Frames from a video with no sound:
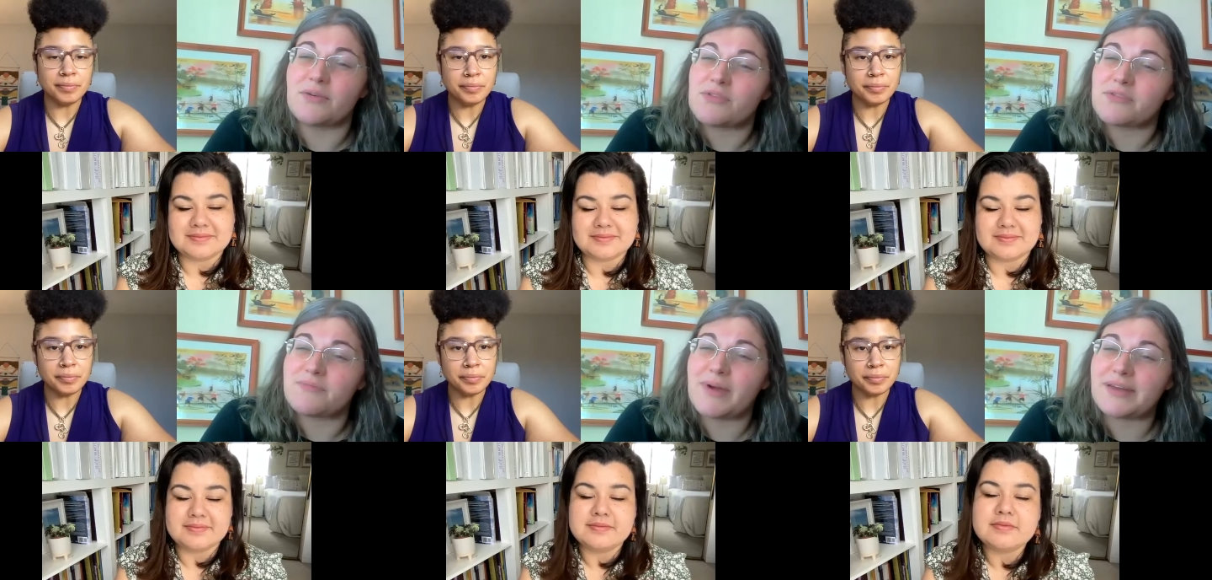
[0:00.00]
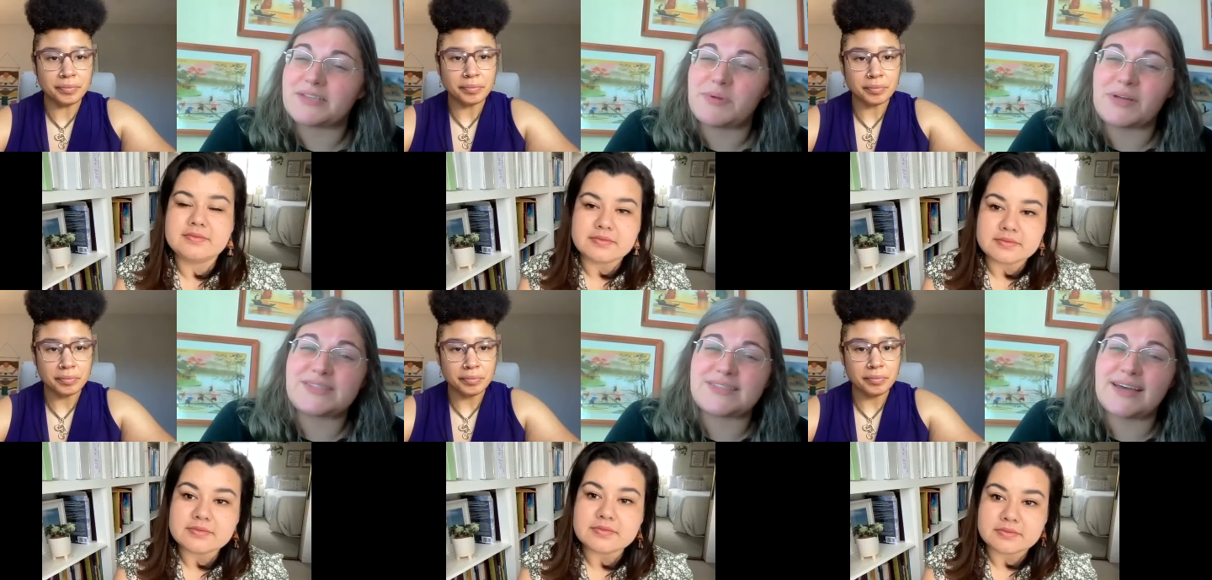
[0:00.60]
Speaker 1: youth might
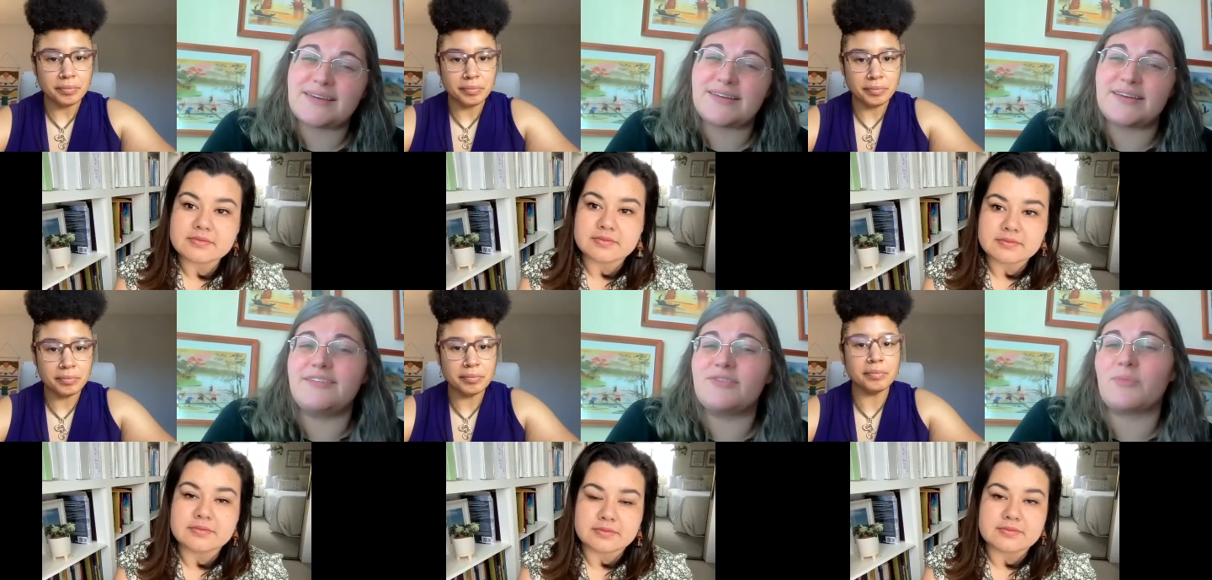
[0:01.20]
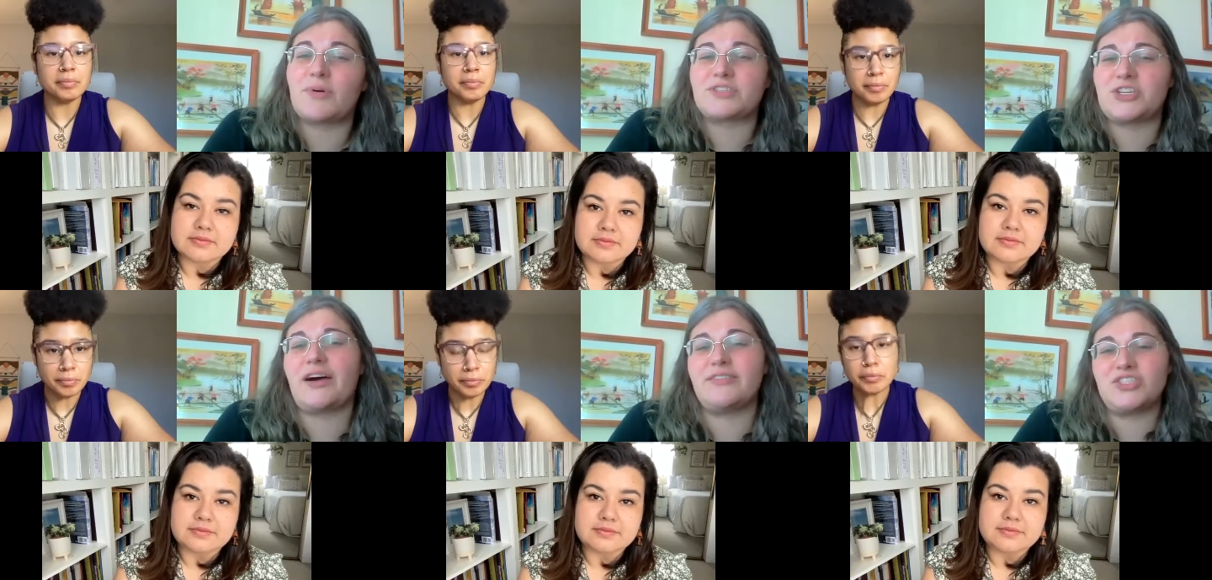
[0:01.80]
experience that in an even more
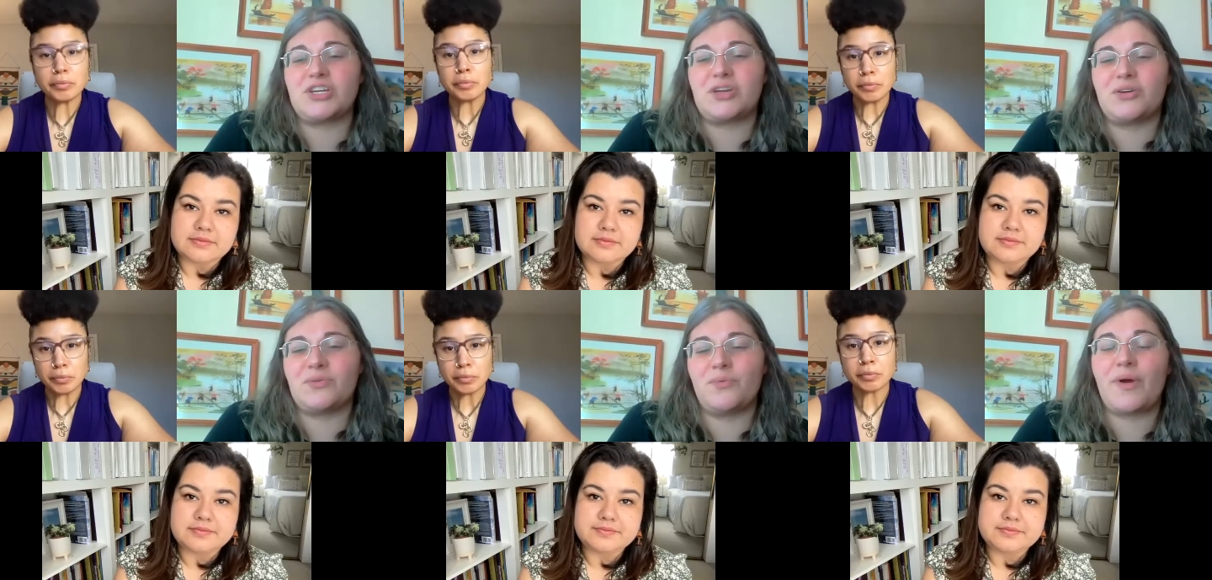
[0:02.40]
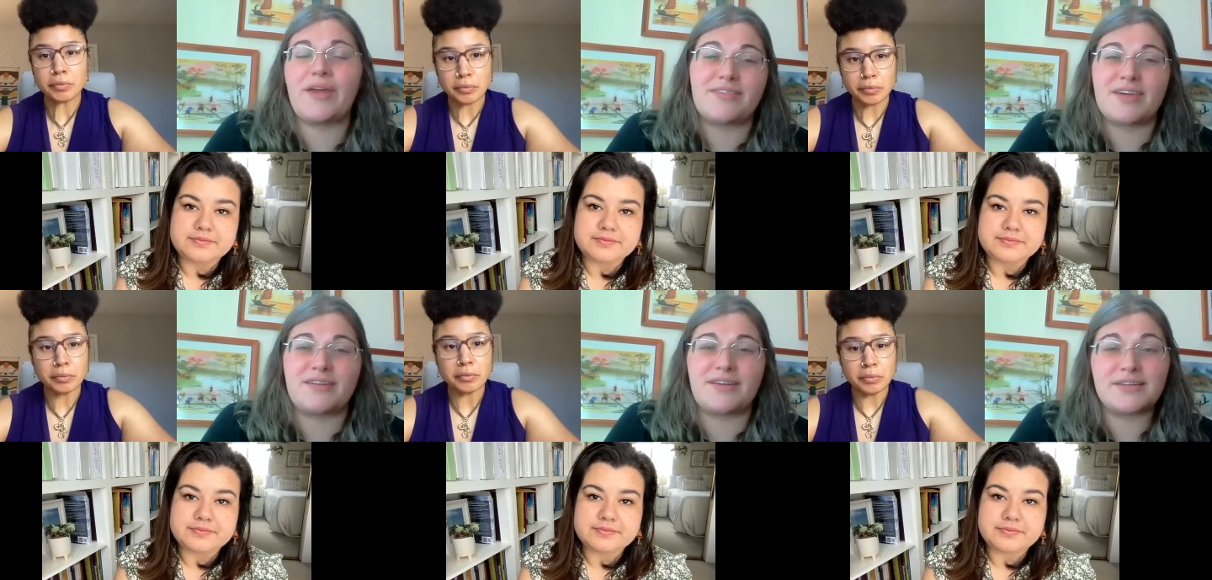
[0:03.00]
challenging way
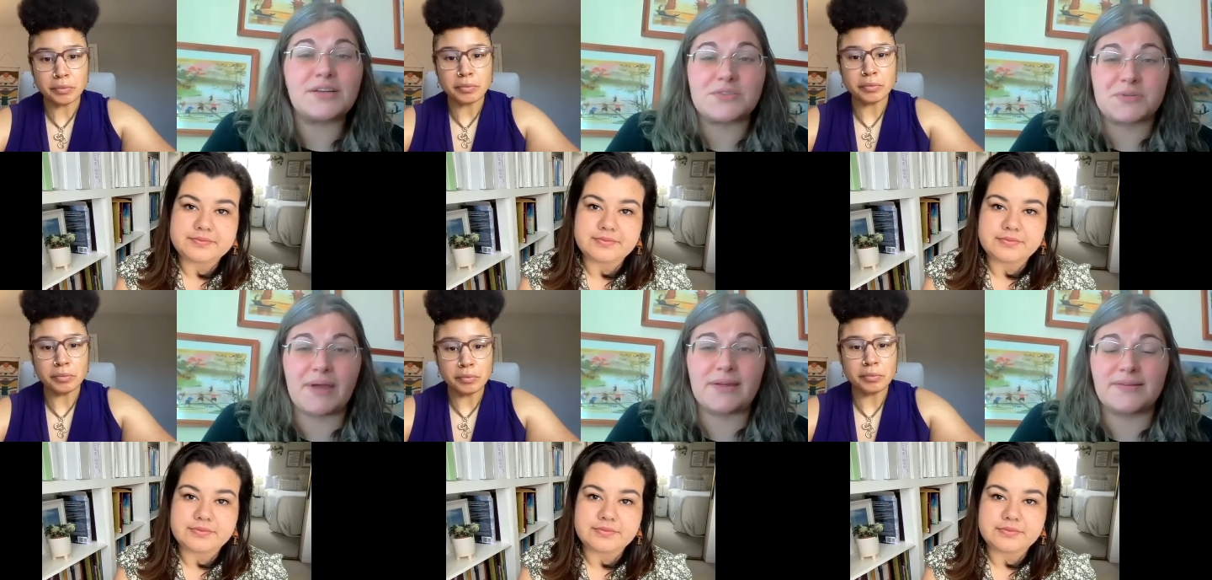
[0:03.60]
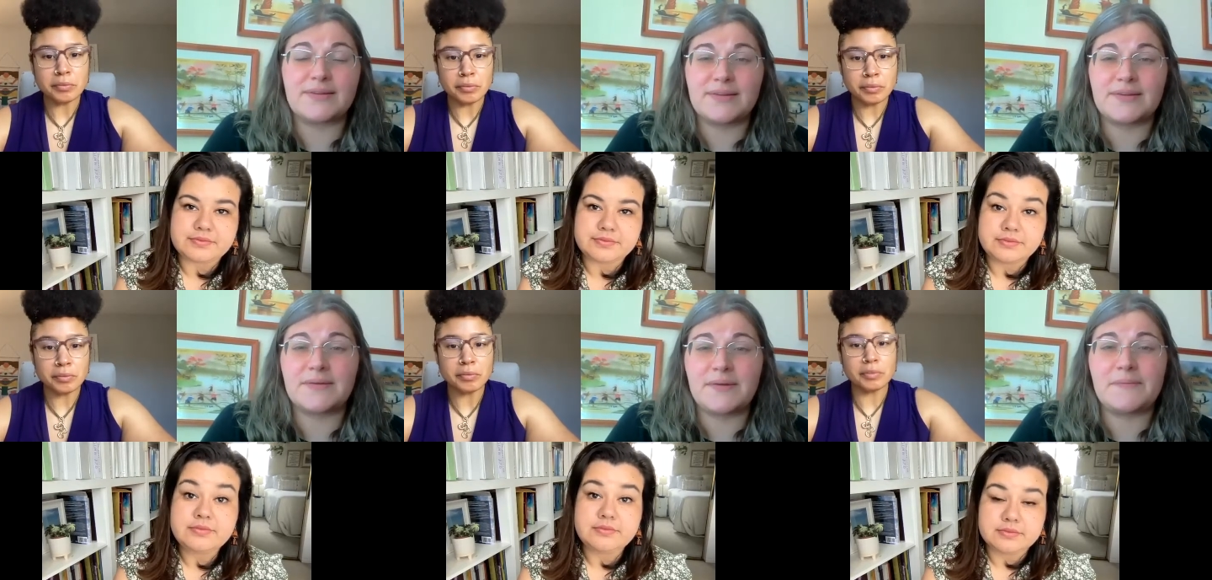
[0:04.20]
than adults might.
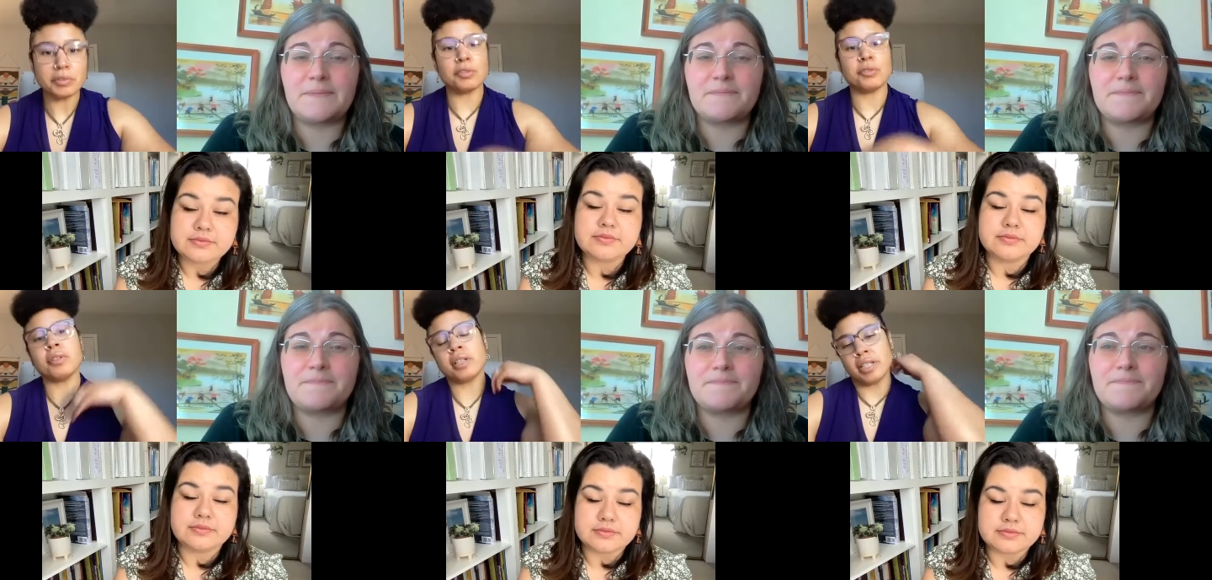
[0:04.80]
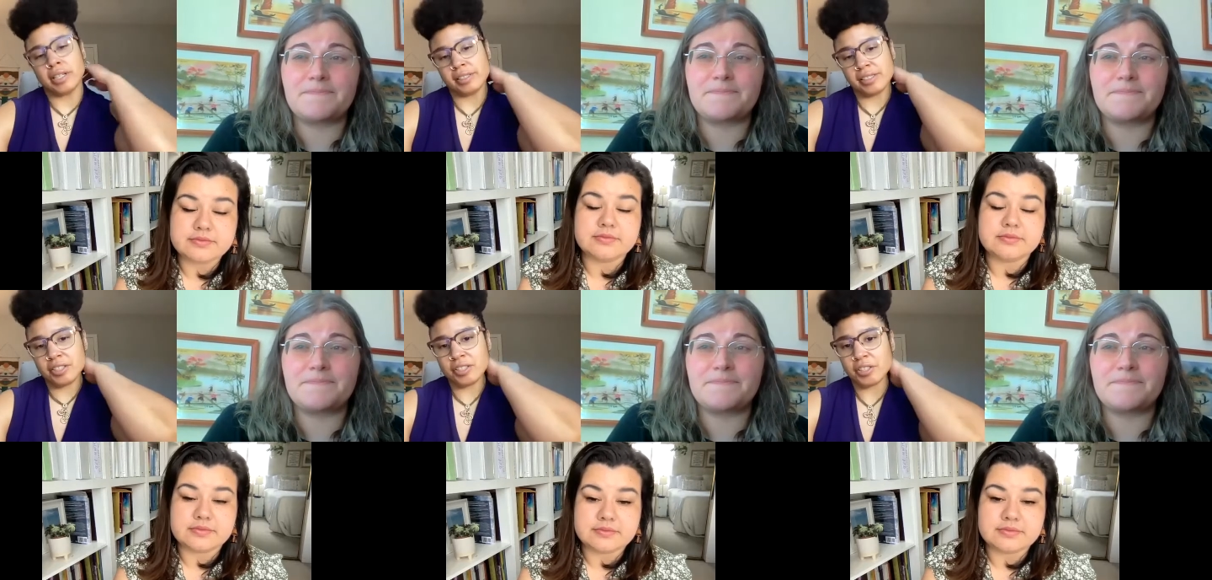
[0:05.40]
Speaker 2: Sure,
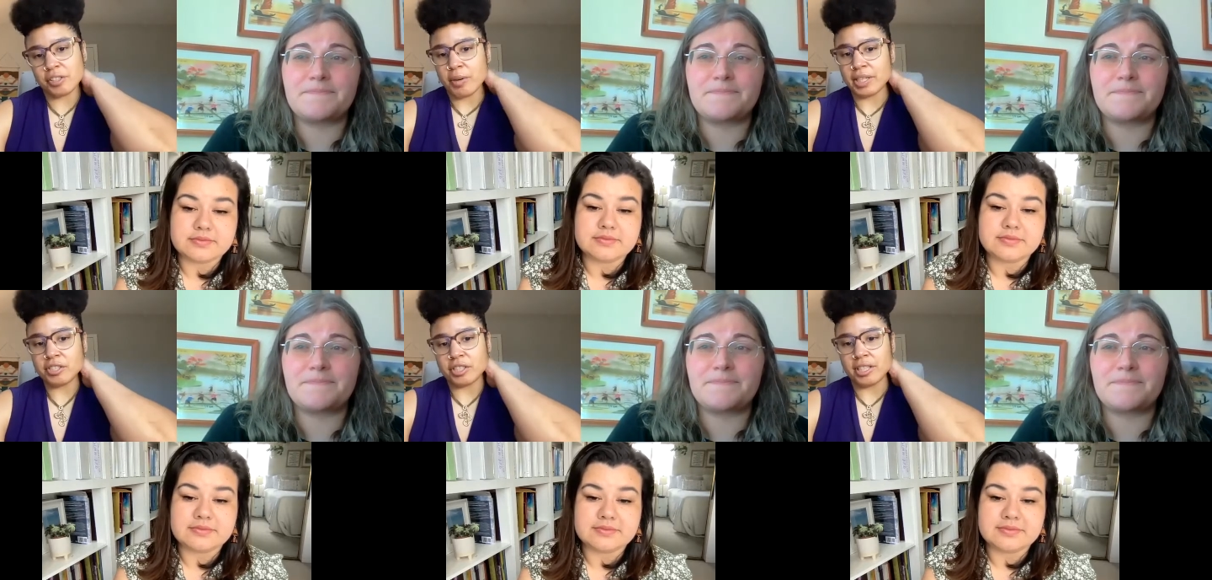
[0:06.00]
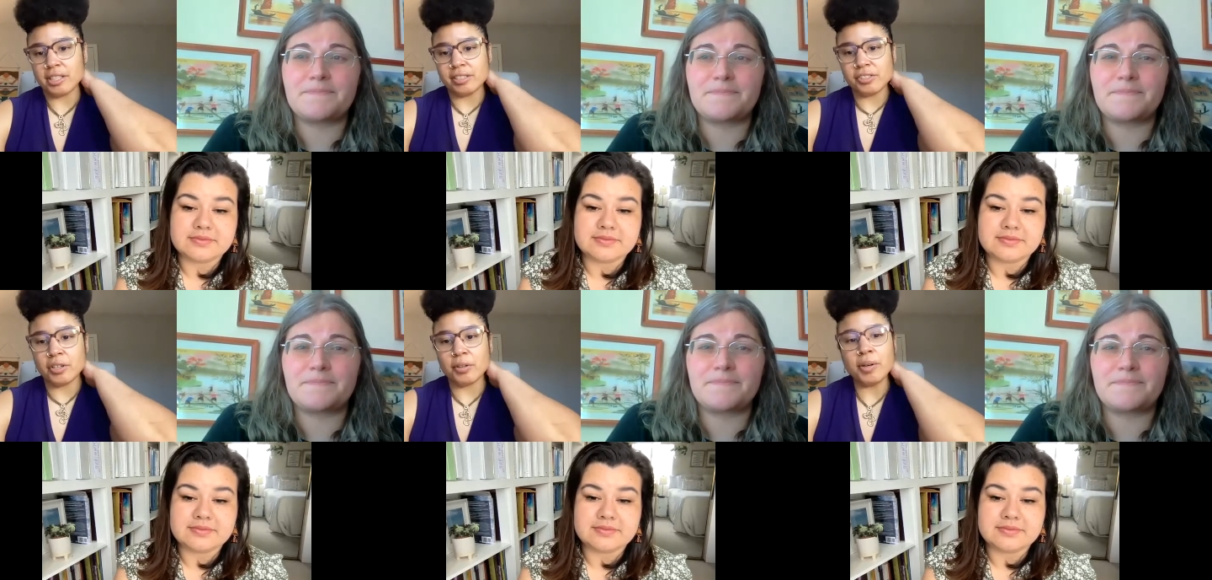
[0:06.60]
such a good question.
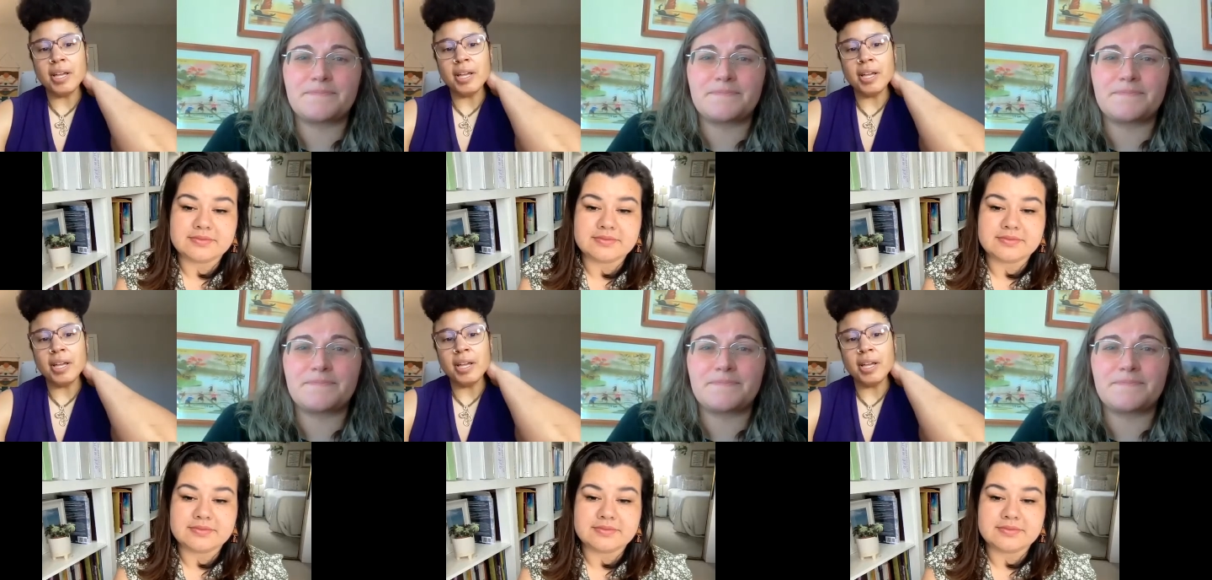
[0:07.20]
So,